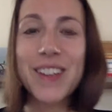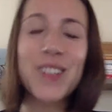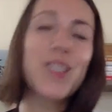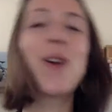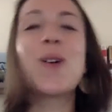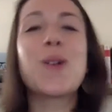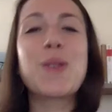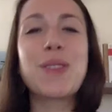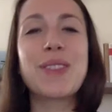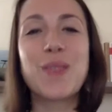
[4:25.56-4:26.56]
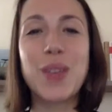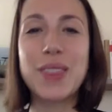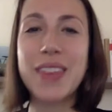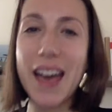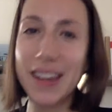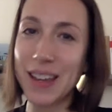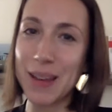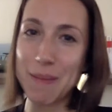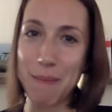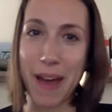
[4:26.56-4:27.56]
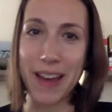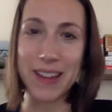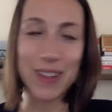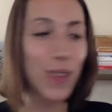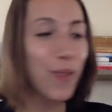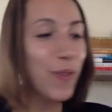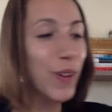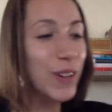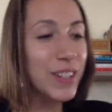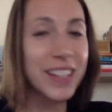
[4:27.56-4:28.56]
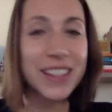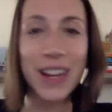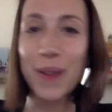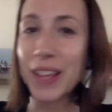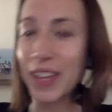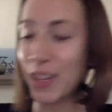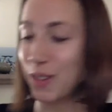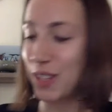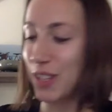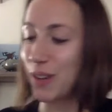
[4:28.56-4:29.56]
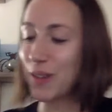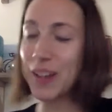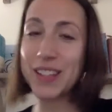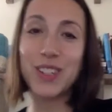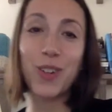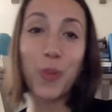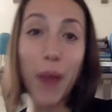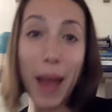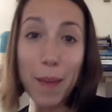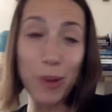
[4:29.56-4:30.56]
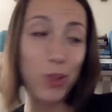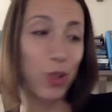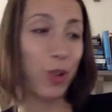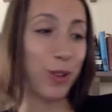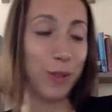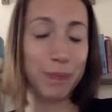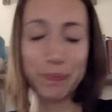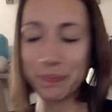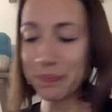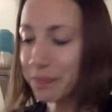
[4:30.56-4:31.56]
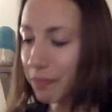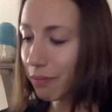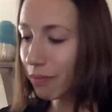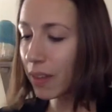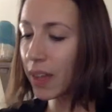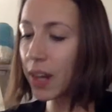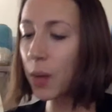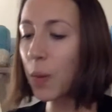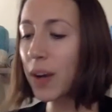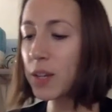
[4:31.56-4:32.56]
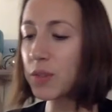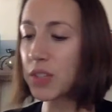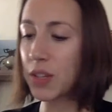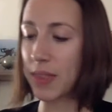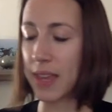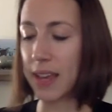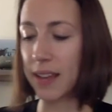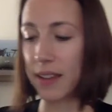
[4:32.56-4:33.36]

So with that in mind, the first thing that I would like you to do is grab your journal. And I want you to